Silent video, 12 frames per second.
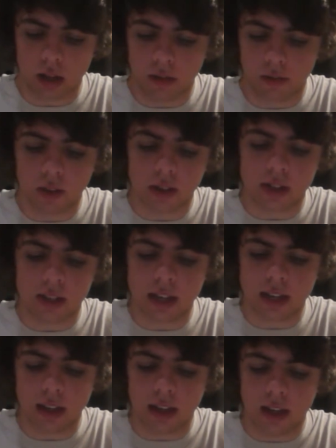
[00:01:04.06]

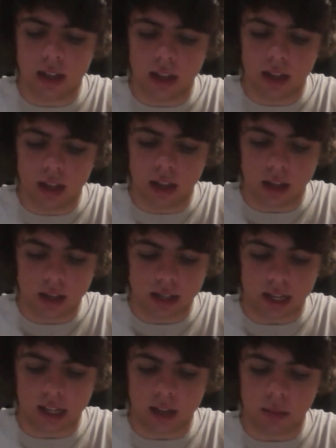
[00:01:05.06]
Firstly,
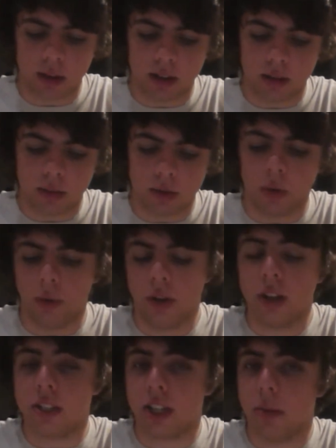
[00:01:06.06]
Tank Commander, no,
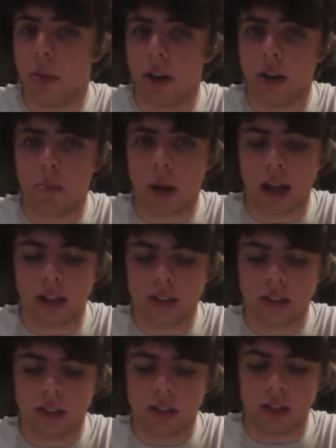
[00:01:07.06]
Knight Commander
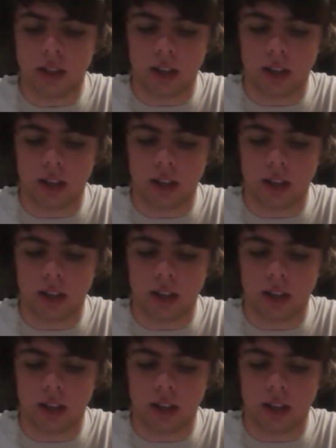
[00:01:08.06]
Pask's